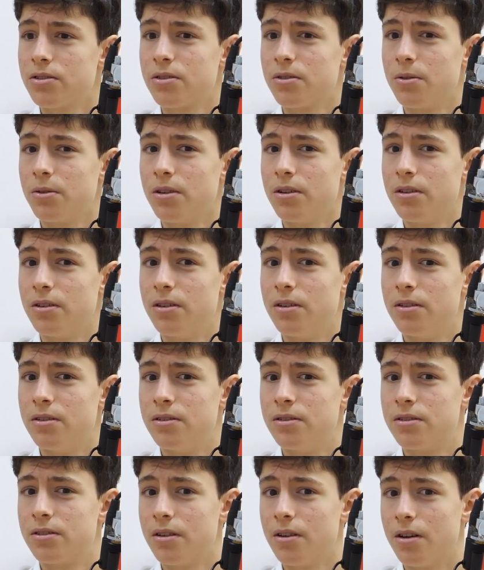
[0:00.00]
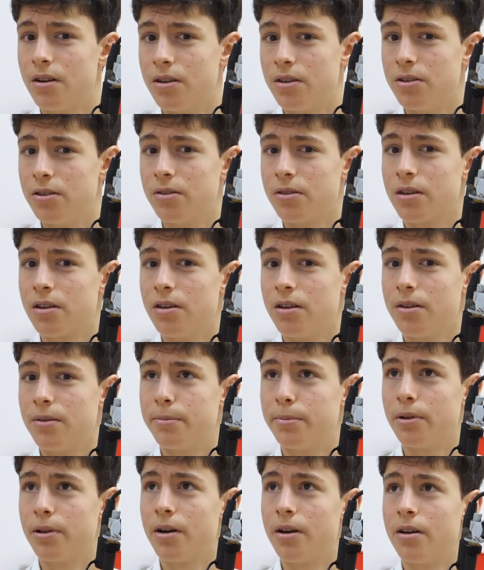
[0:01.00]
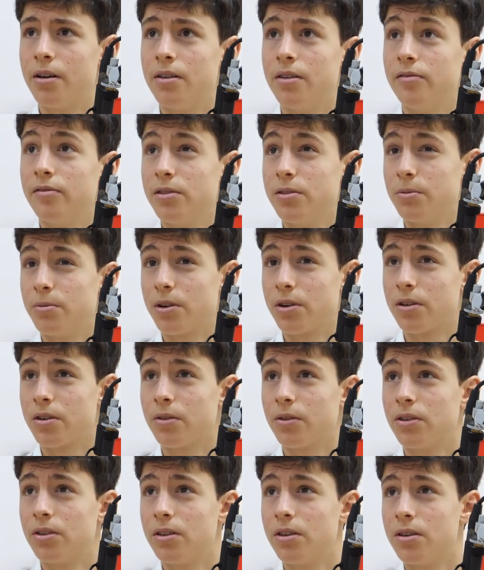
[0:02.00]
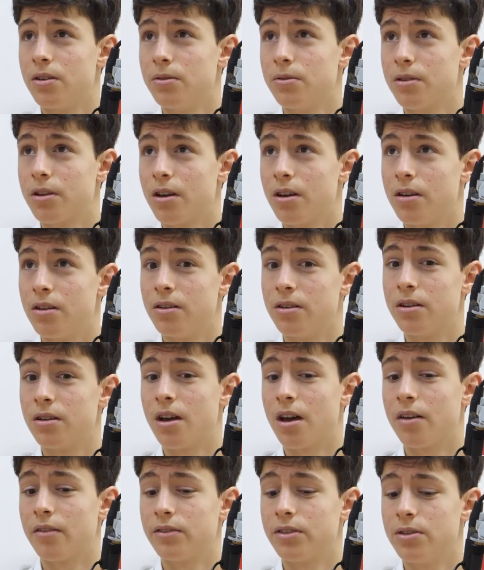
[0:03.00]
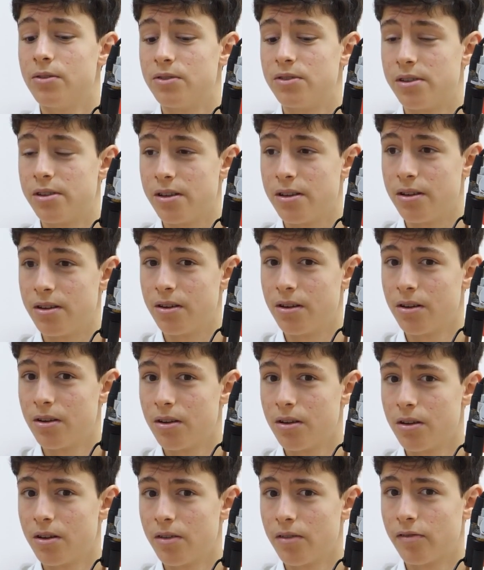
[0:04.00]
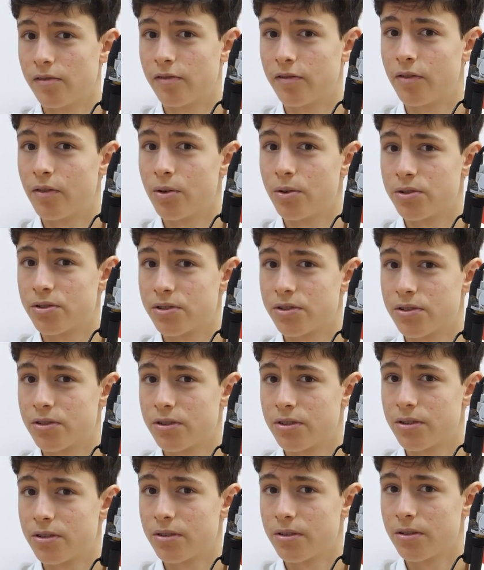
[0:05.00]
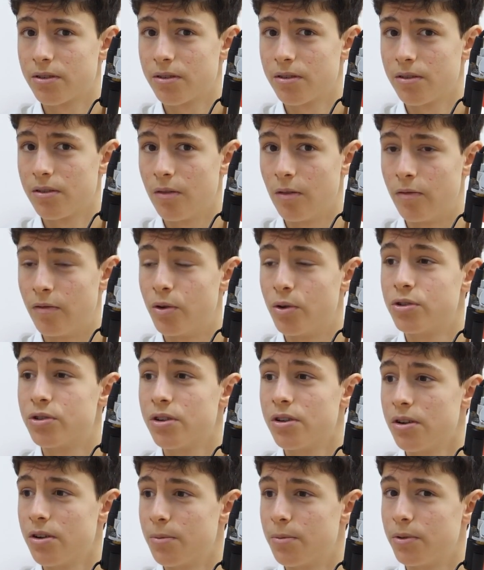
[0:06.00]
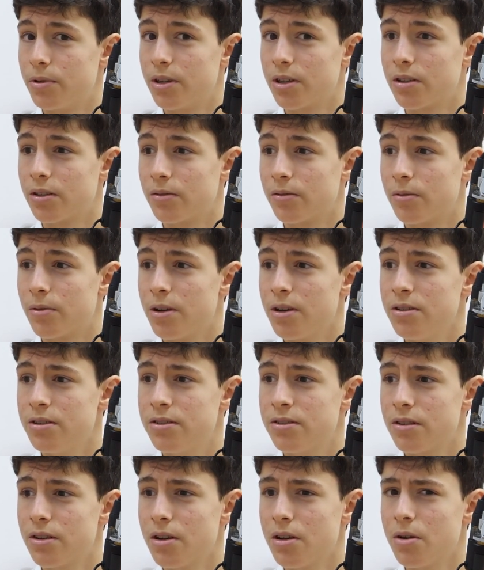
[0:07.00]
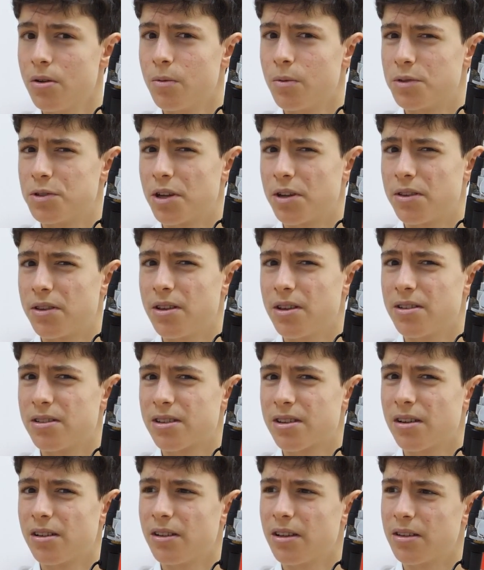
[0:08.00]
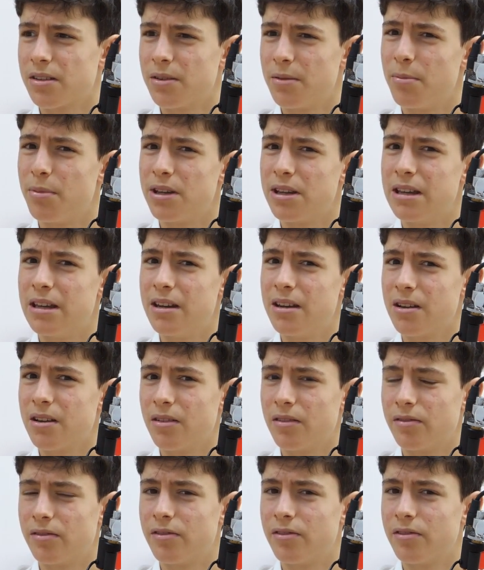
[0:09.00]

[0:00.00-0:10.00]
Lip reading: So it is, you're going to apply, if you want to go to the UK, you're going to have to use the first version of your predicted grades, which I think is kind of like the beginning of